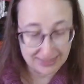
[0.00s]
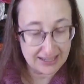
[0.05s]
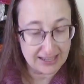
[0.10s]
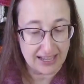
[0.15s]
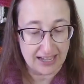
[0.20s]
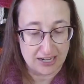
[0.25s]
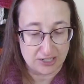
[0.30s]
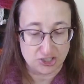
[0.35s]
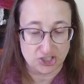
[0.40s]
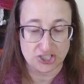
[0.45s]
think
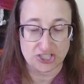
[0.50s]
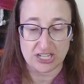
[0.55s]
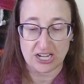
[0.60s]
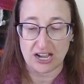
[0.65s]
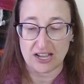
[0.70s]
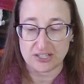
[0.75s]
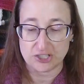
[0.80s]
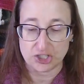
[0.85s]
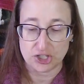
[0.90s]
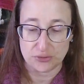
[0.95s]
actually
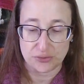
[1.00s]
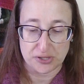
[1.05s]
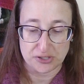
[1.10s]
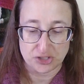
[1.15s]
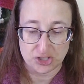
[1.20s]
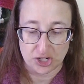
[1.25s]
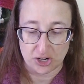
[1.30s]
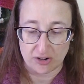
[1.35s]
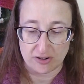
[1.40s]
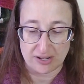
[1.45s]
I showed
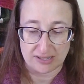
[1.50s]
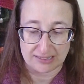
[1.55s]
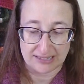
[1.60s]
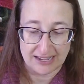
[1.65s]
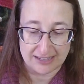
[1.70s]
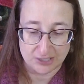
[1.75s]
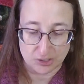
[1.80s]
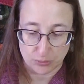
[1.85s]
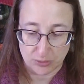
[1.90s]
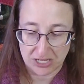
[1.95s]
this yarn
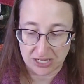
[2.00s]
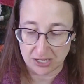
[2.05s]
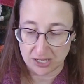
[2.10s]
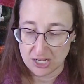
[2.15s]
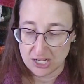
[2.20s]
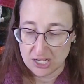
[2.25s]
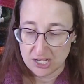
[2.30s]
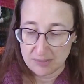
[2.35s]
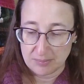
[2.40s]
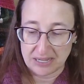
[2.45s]
last week.
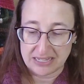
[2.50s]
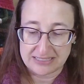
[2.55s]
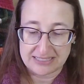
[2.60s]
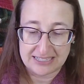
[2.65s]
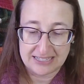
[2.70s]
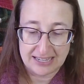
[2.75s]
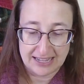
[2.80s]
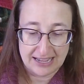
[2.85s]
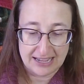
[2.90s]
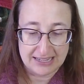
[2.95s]
My
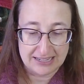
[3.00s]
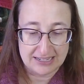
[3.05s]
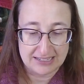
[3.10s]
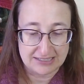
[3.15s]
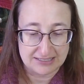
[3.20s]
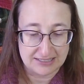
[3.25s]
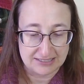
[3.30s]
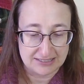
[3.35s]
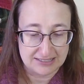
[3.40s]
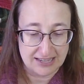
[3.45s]
DK
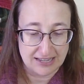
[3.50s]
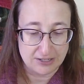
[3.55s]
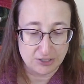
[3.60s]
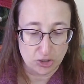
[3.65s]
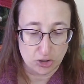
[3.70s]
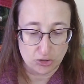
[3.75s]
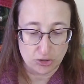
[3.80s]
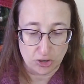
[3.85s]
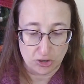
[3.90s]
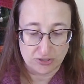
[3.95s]
is Zen
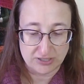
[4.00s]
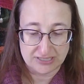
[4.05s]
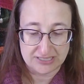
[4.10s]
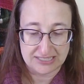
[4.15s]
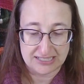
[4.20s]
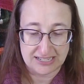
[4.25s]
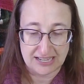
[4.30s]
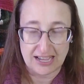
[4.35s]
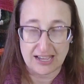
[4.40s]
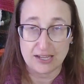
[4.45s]
Yarn Garden
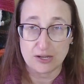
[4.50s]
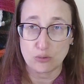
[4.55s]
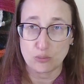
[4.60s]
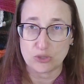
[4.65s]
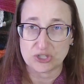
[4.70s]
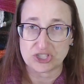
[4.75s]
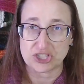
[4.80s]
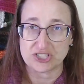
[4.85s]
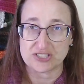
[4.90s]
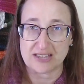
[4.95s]
DK,
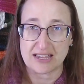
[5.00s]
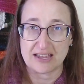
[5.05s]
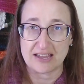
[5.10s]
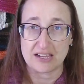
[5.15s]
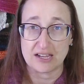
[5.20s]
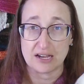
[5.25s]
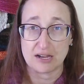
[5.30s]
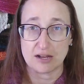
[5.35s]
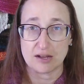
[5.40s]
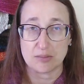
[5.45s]
which is
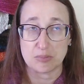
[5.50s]
a